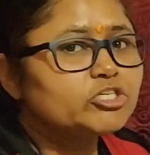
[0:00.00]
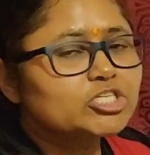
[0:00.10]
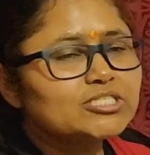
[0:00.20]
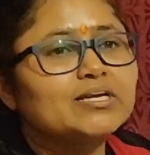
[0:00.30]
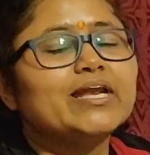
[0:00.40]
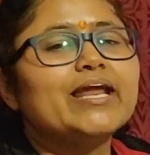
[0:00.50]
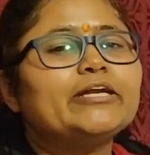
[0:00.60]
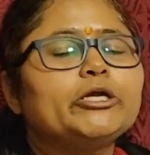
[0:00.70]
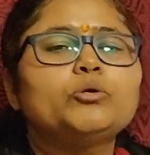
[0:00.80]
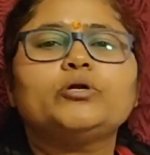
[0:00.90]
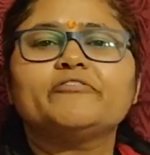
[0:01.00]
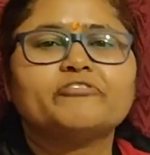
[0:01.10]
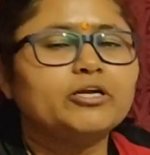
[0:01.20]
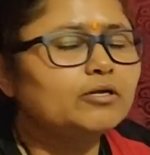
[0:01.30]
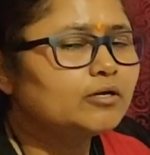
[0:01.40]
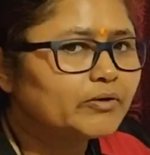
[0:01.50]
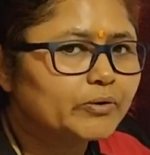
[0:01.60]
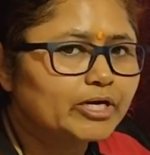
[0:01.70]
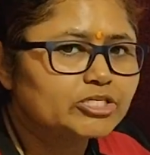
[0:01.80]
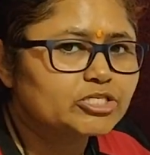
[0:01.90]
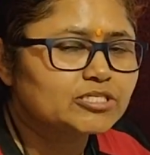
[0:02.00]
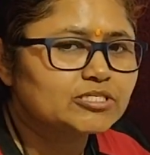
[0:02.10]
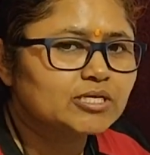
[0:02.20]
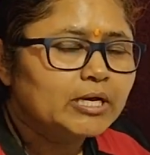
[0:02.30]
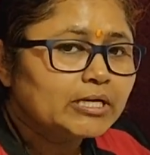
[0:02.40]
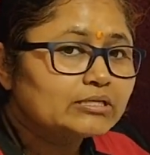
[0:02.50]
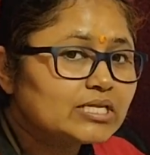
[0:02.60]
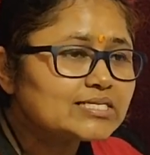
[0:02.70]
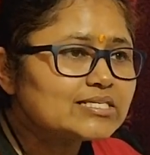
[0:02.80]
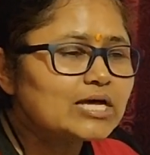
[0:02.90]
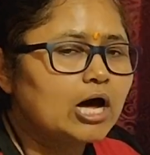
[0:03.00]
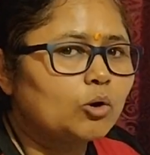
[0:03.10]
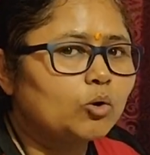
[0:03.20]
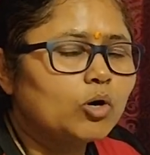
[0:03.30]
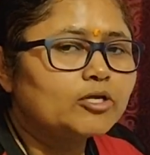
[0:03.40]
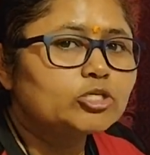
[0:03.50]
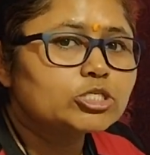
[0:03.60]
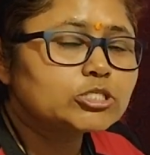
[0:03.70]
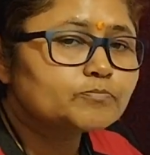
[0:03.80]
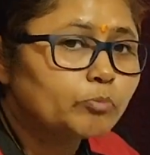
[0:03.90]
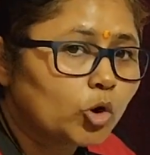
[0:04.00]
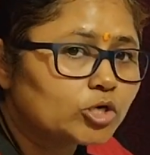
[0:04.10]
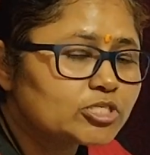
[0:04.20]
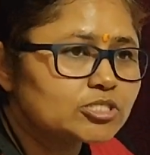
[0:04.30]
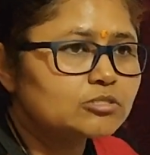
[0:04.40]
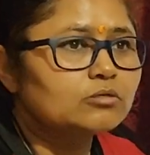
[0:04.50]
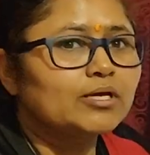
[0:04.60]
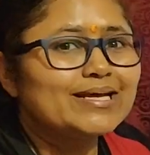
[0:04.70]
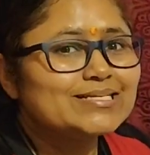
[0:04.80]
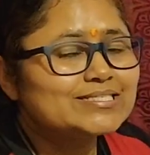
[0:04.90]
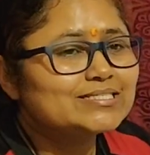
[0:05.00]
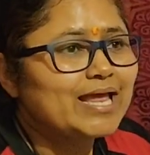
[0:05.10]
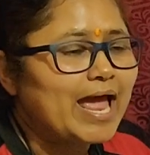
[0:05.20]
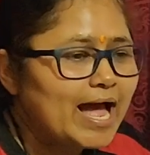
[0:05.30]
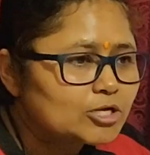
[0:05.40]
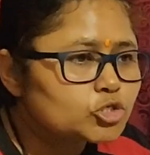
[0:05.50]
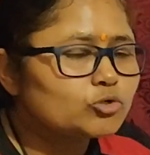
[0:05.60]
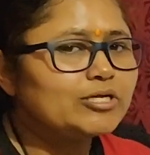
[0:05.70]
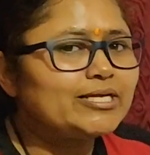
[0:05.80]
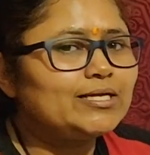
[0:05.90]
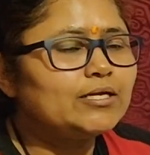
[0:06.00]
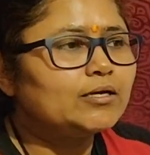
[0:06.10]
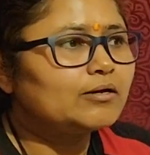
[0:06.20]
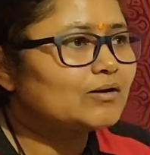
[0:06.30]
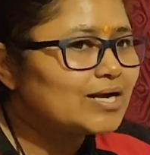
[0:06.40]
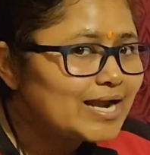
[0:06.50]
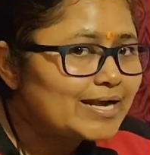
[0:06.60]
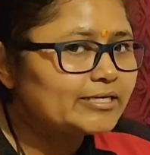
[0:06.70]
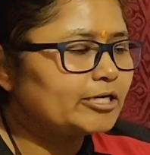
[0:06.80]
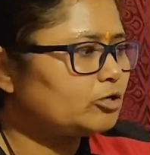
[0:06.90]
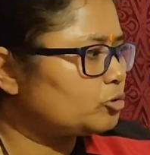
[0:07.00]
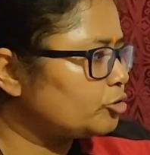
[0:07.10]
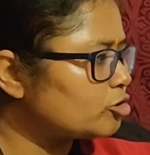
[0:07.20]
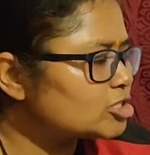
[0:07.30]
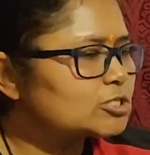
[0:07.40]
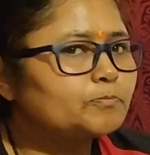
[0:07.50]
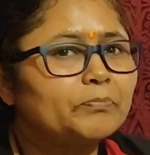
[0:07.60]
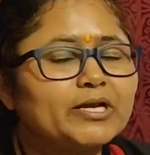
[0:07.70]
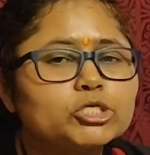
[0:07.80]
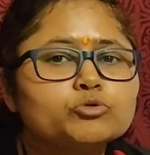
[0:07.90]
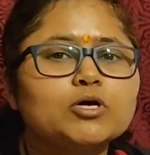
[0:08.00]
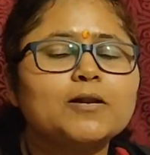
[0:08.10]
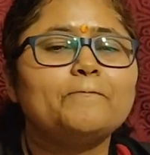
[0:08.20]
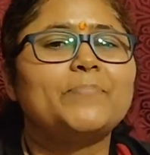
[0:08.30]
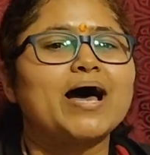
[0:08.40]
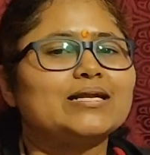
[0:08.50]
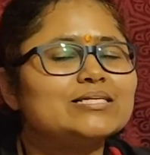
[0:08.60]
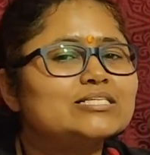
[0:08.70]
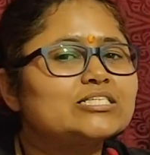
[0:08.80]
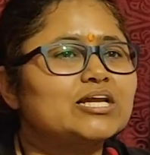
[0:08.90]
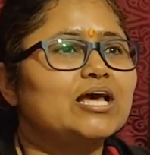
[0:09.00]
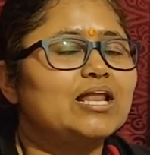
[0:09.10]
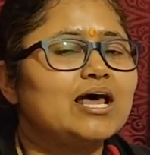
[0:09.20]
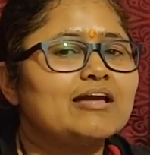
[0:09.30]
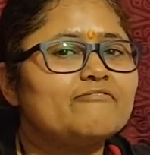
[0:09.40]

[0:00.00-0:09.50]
to different religions. This is how the sports is actually related to your spiritual balanced life as well.